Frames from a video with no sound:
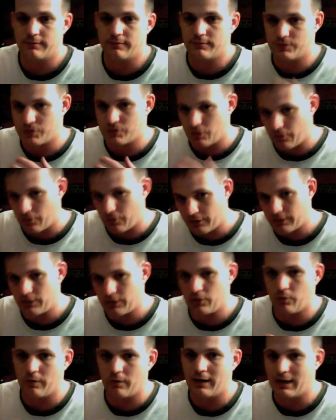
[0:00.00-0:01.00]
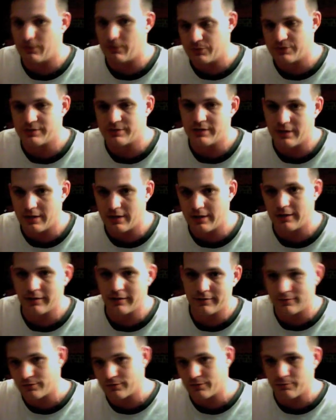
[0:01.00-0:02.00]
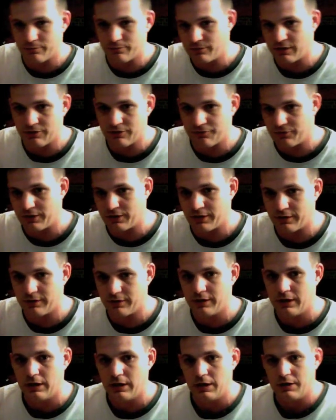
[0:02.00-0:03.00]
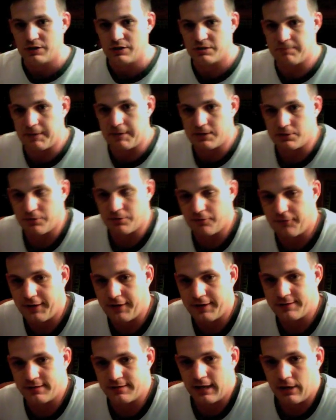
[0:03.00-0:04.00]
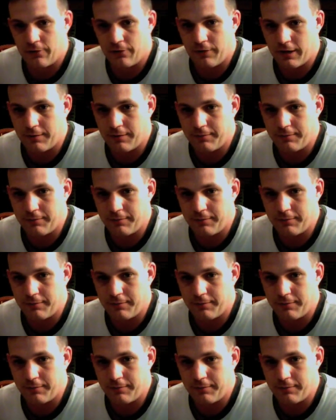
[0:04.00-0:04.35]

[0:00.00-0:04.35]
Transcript: showing you what I was seeing and some nifty special effects that way.